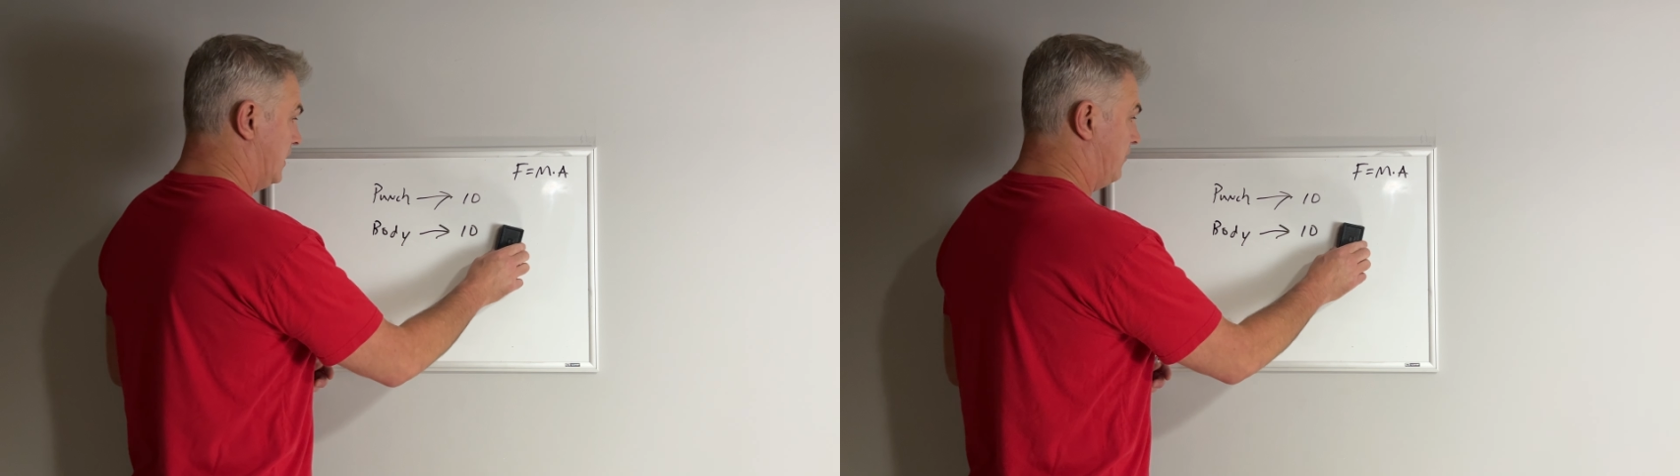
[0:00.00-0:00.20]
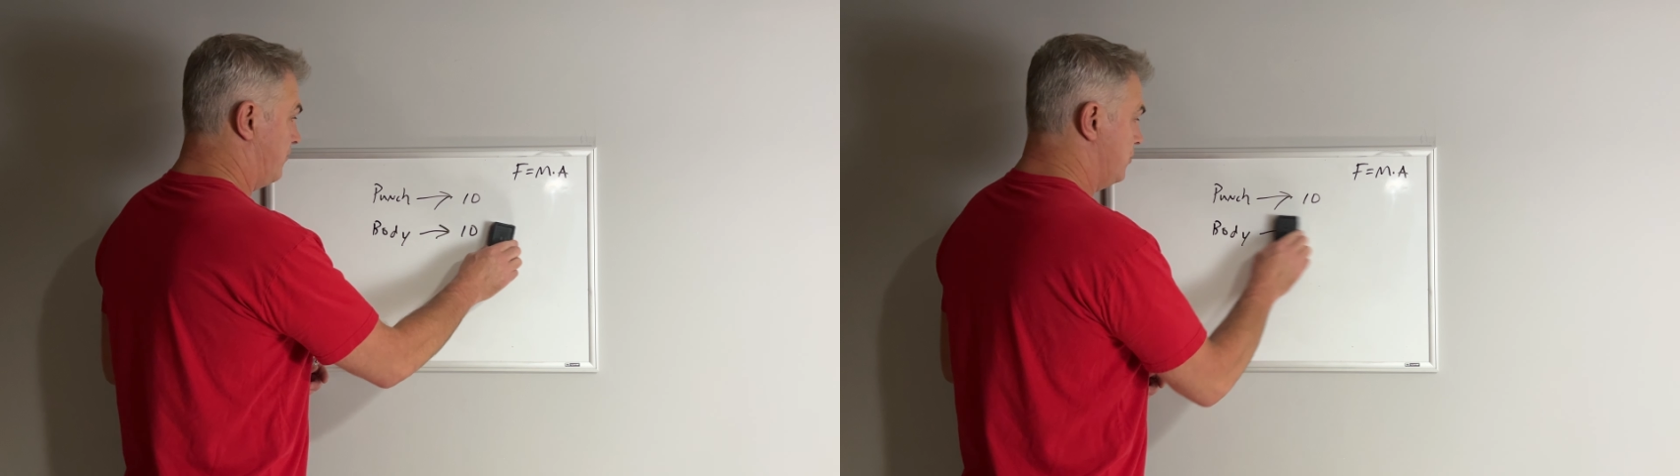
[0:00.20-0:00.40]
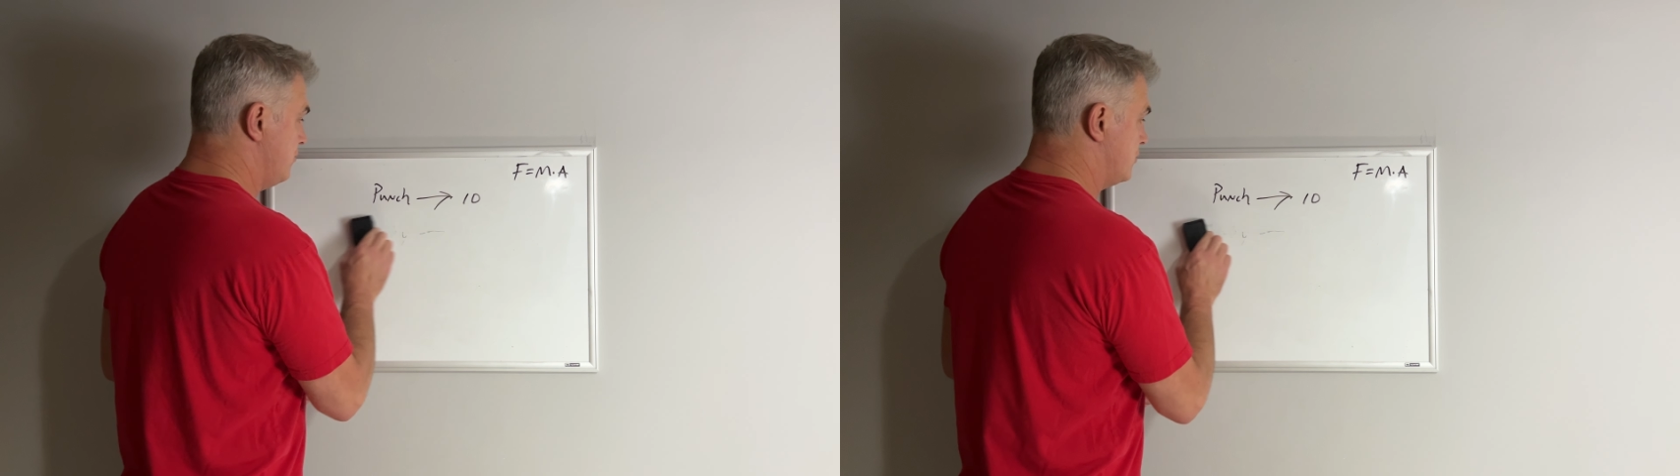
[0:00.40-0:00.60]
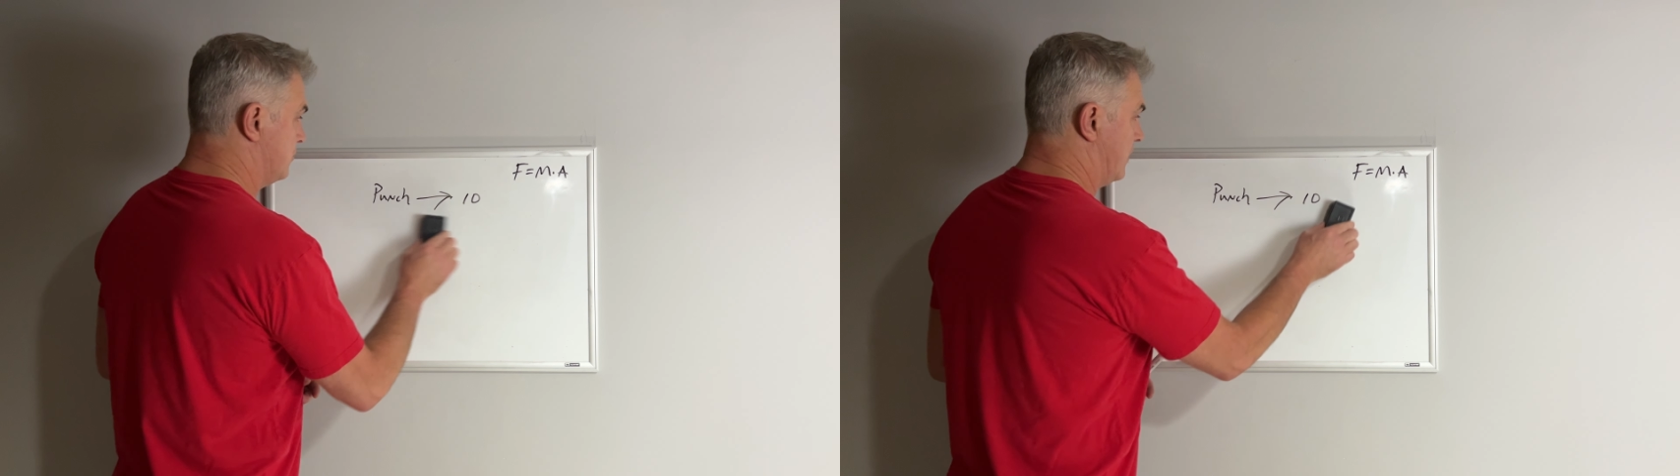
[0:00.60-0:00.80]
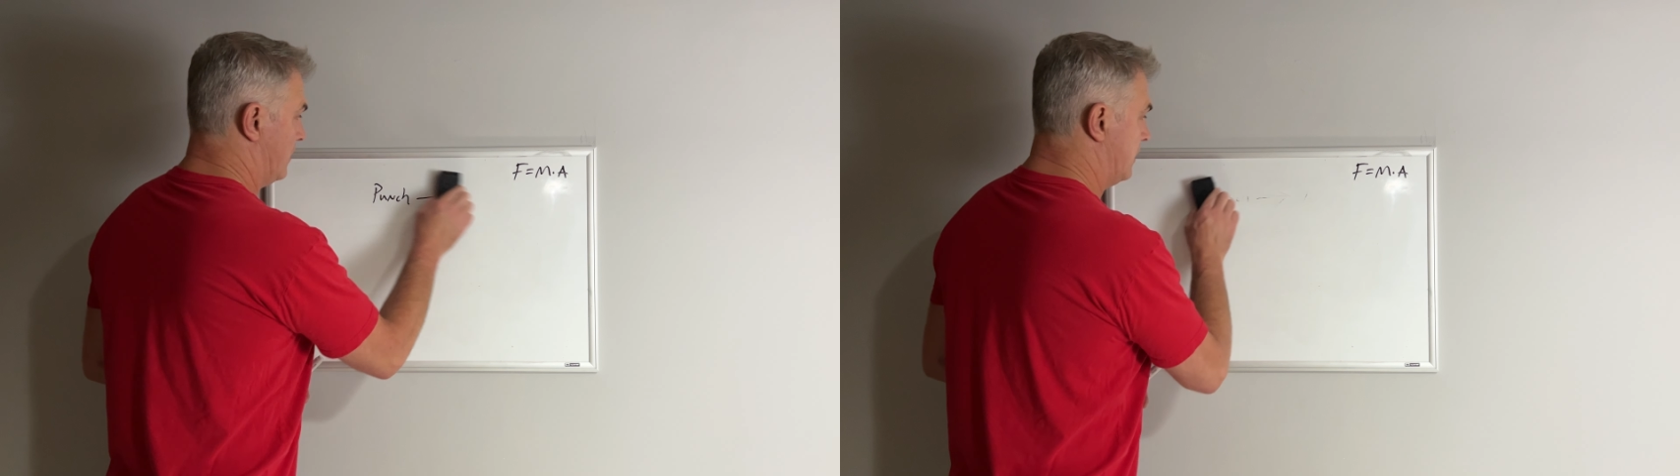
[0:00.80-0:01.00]
if you do
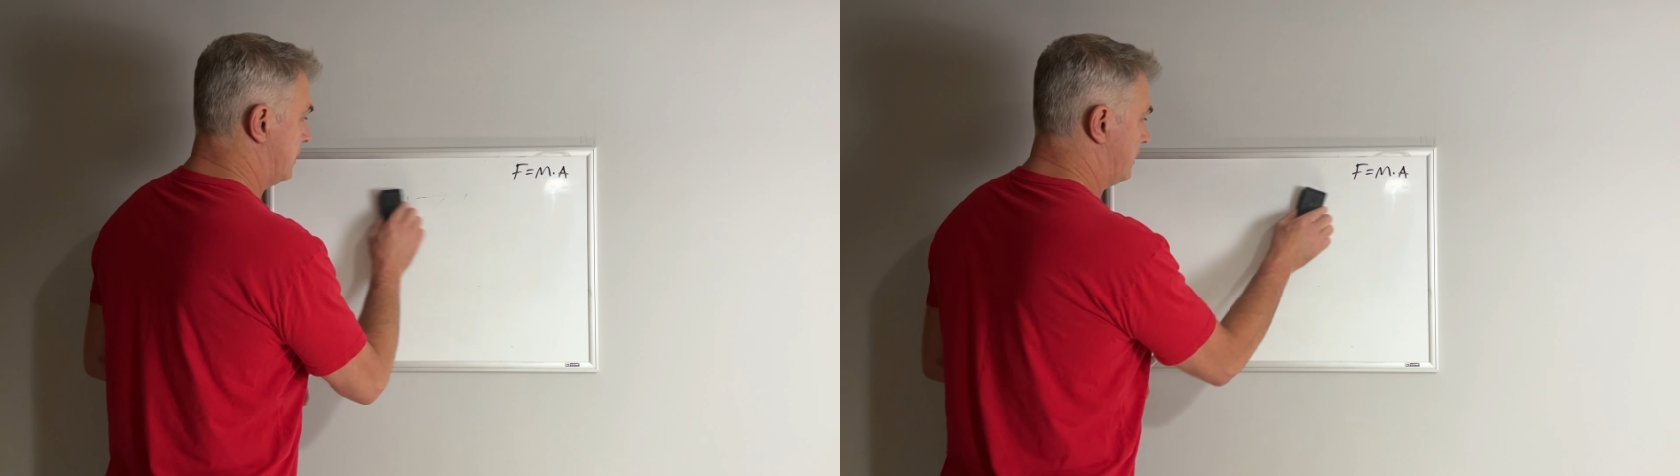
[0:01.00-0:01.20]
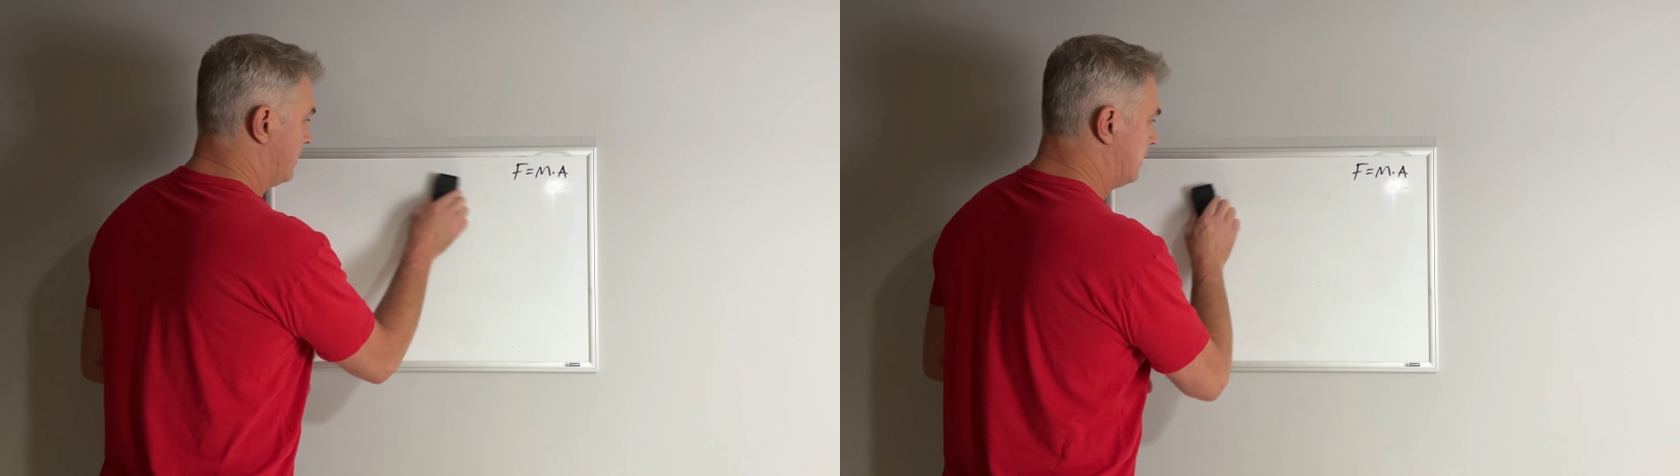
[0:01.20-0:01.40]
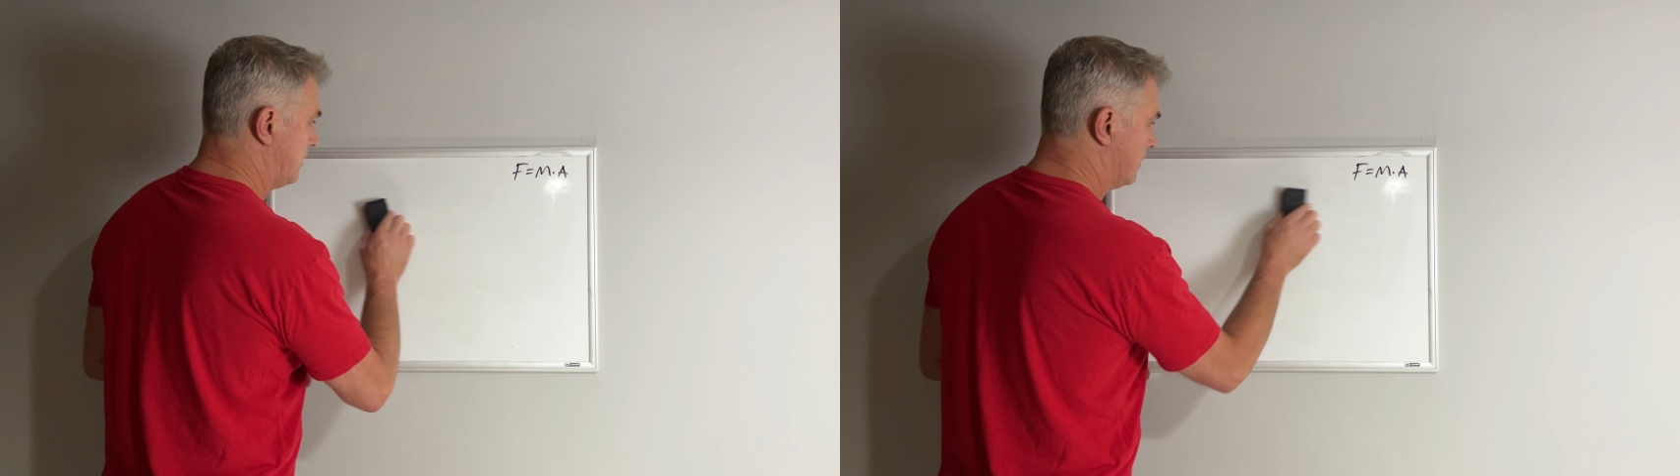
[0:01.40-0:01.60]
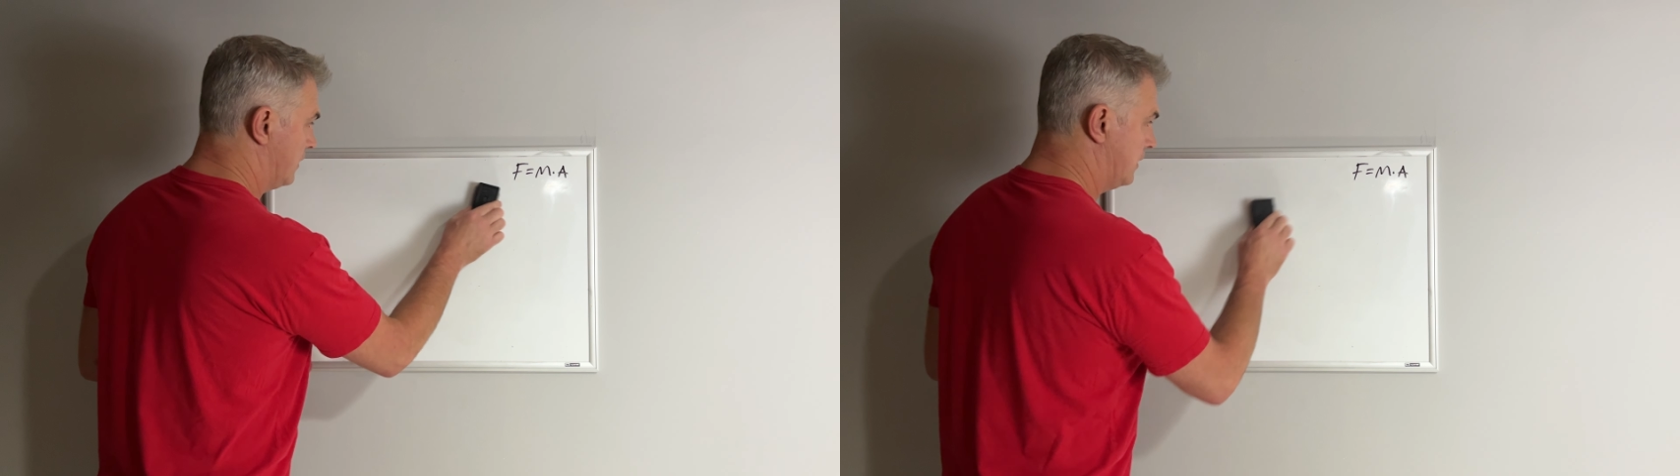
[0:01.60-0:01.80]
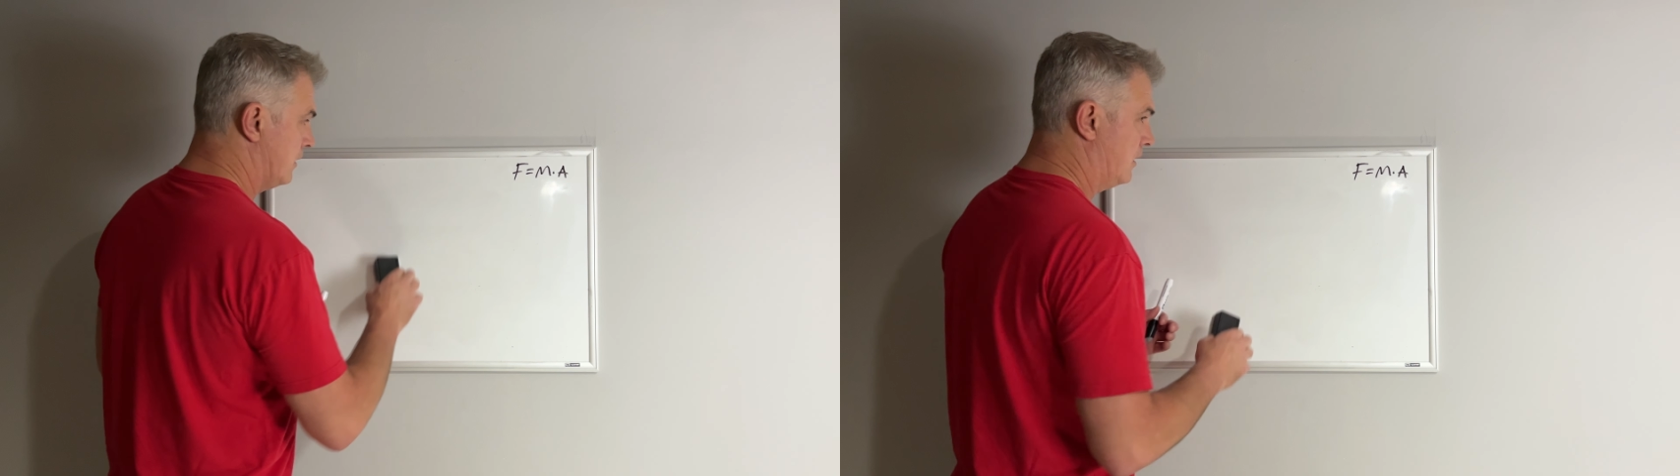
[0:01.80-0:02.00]
it,
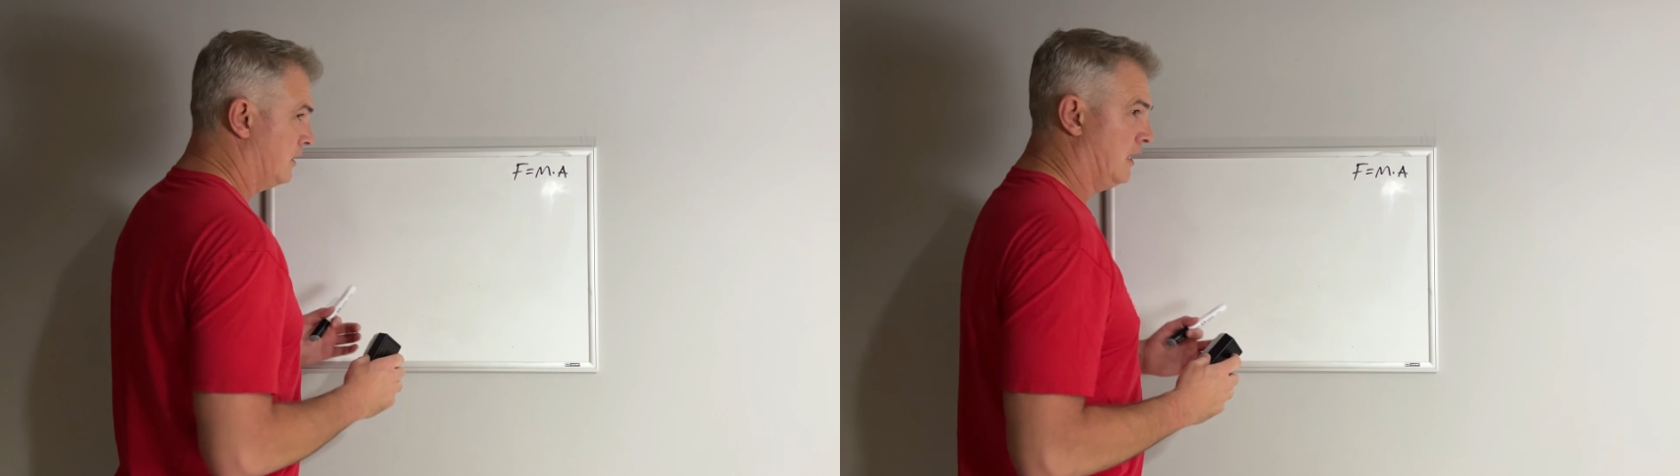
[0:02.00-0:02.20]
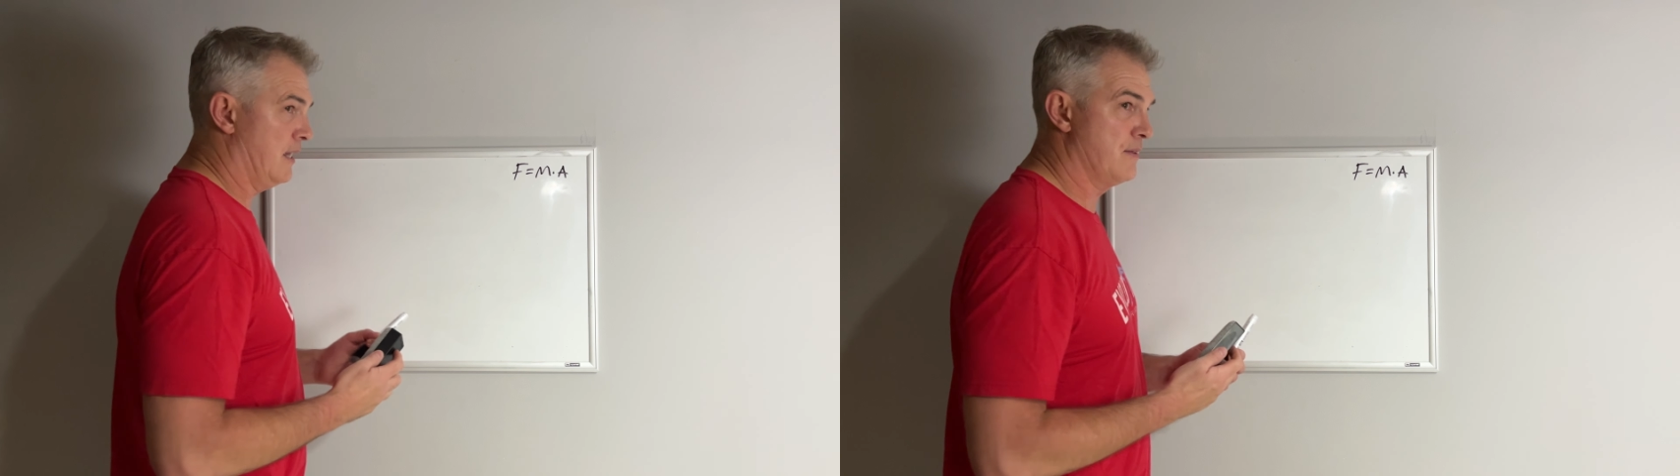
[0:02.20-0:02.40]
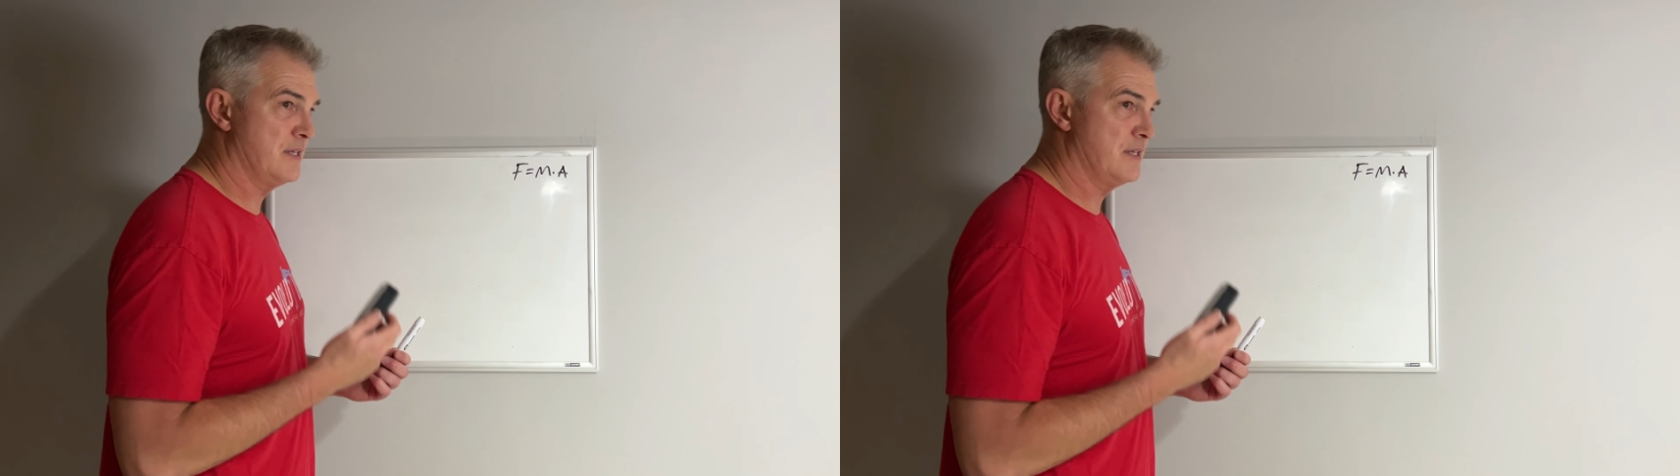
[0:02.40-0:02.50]
and